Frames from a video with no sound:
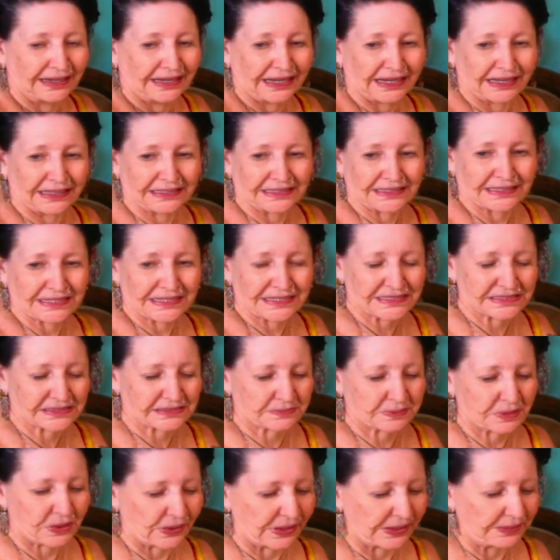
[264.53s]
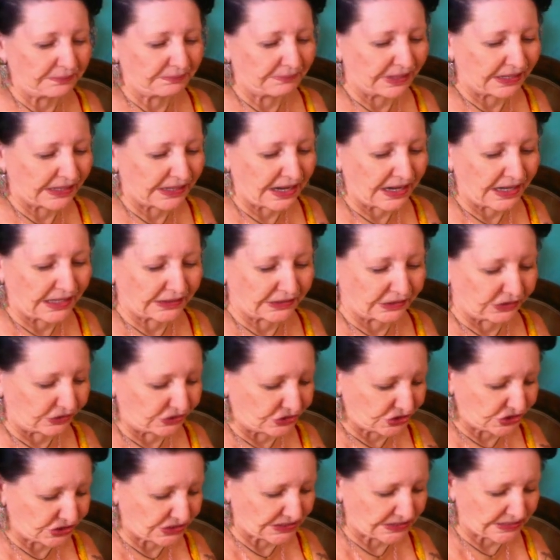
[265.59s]
And at this time, McConnell
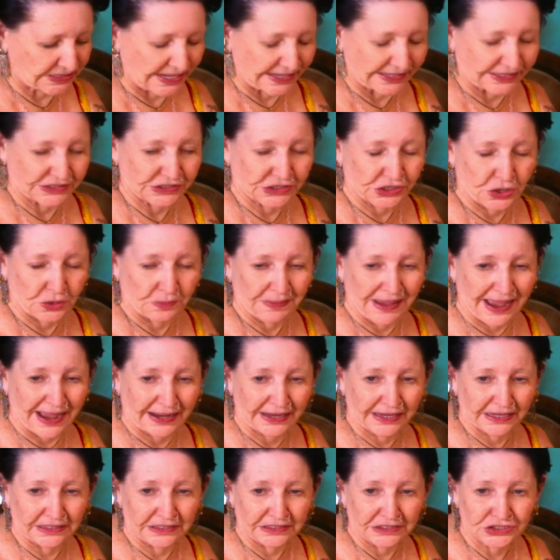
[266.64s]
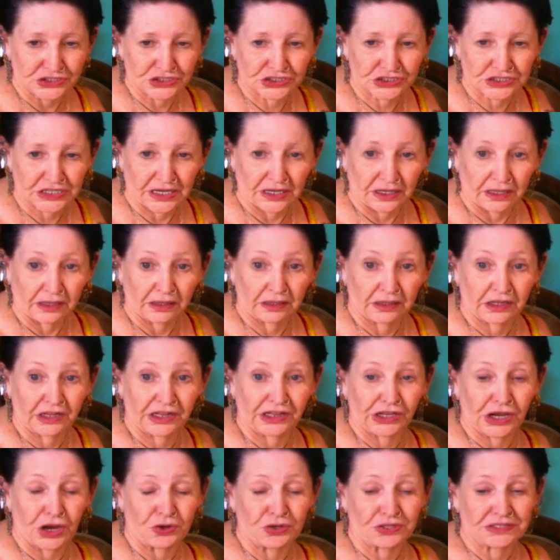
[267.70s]
just liked to go back in his shell,
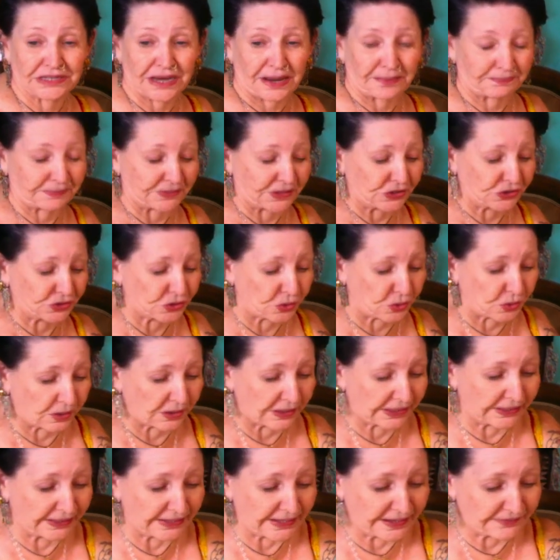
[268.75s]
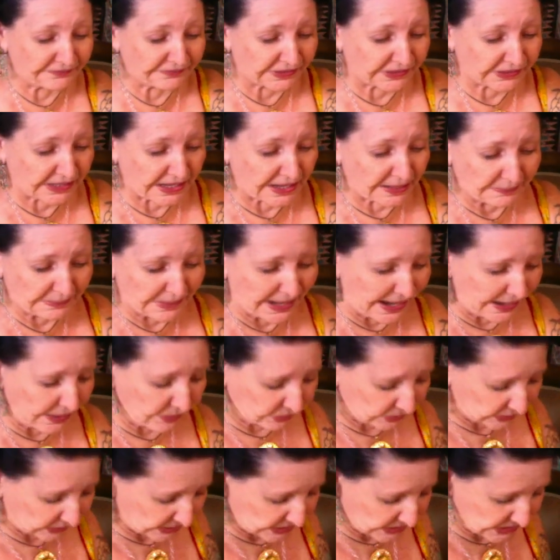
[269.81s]
close up the door, and never come
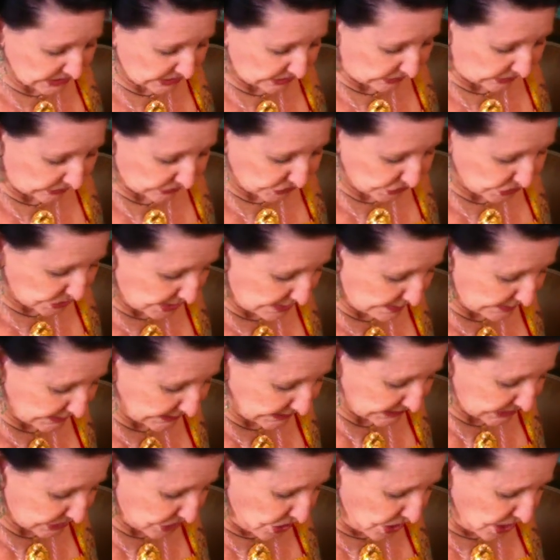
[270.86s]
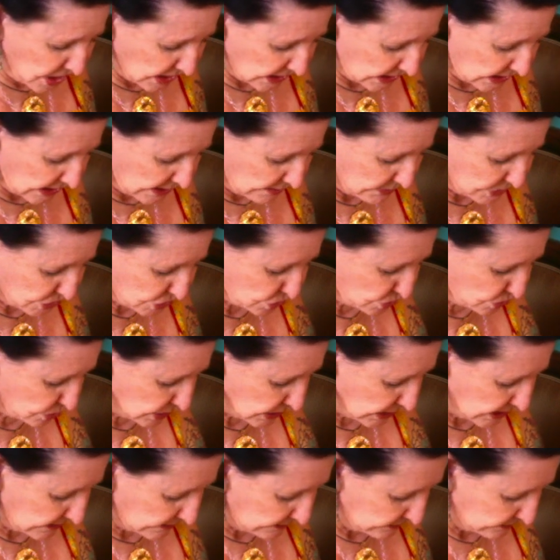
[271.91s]
out until Trump is gone, I'm sure.